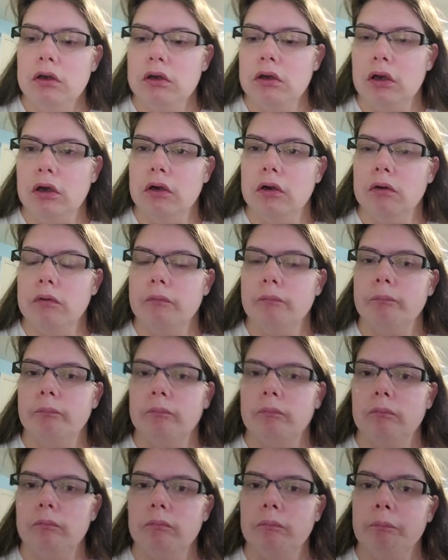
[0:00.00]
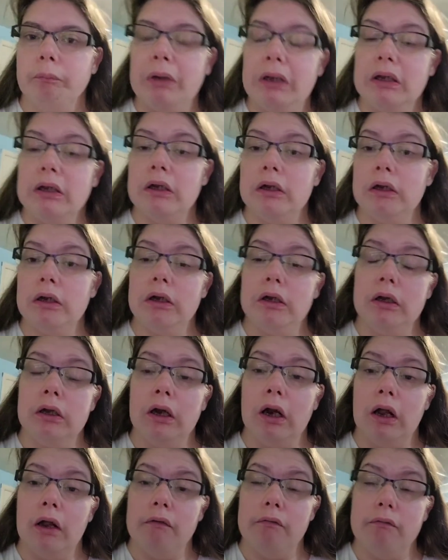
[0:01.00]
So basically
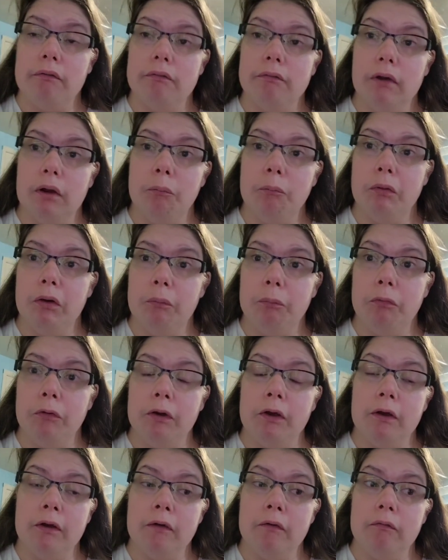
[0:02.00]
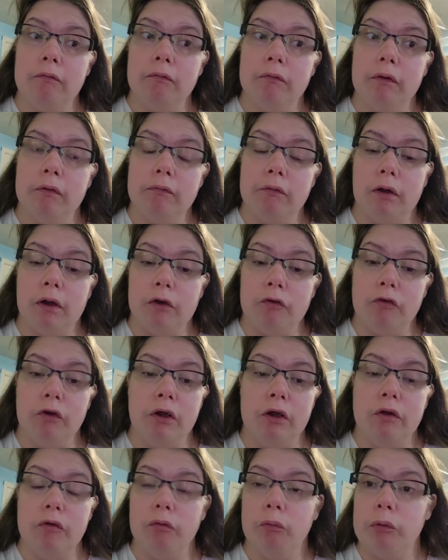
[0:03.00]
it has the same people as A Second
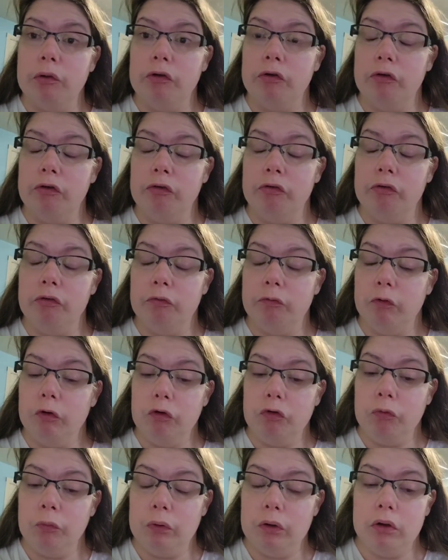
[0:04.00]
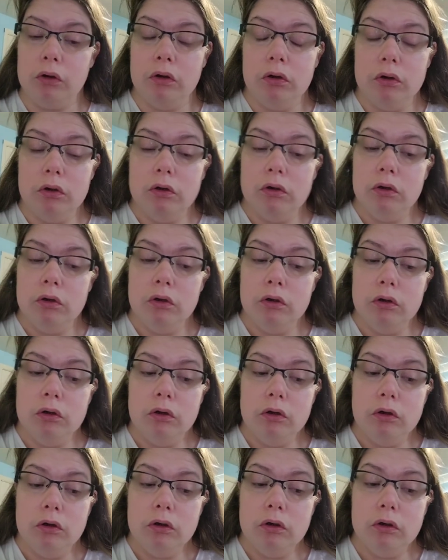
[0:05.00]
Chance, which is the first one.
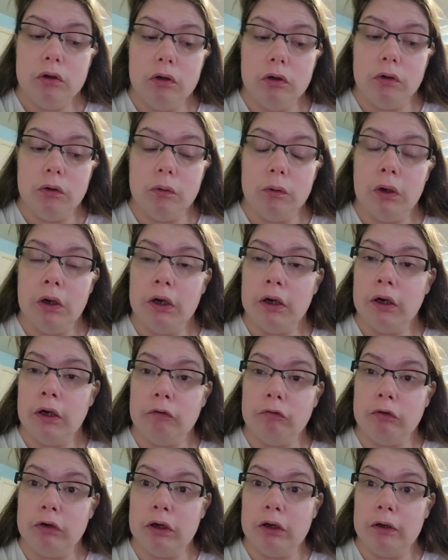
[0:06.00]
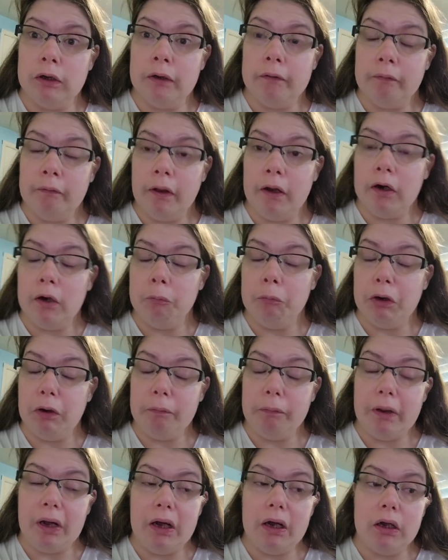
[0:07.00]
So I really like that
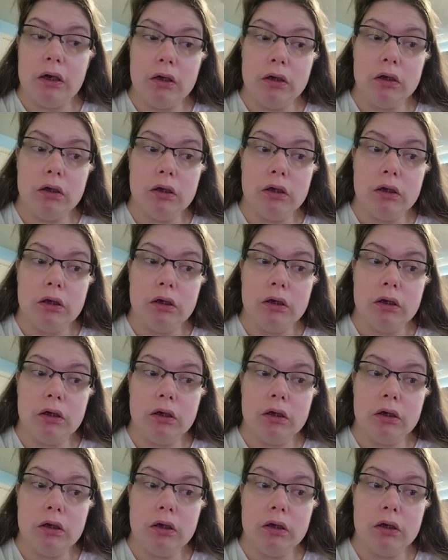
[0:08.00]
about that.